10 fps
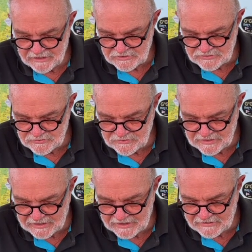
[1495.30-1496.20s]
do
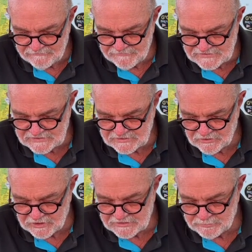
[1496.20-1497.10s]
they visit
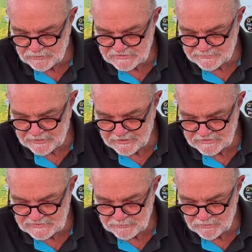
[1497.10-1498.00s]
Guy Debord's
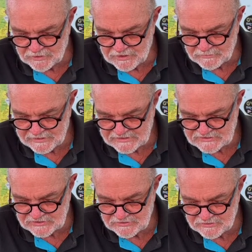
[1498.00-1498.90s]
boat? Small island without
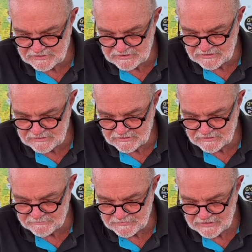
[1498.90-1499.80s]
security.
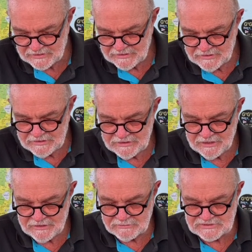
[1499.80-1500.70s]

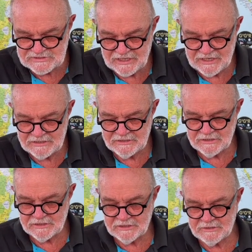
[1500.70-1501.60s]
Yeah, that was sad.
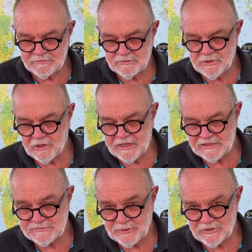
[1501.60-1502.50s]
Guy had
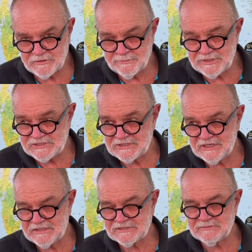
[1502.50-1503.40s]
his boat on the beach
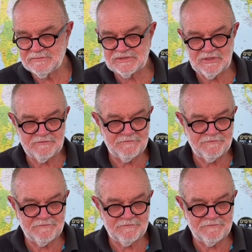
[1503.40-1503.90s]
there. There's some certain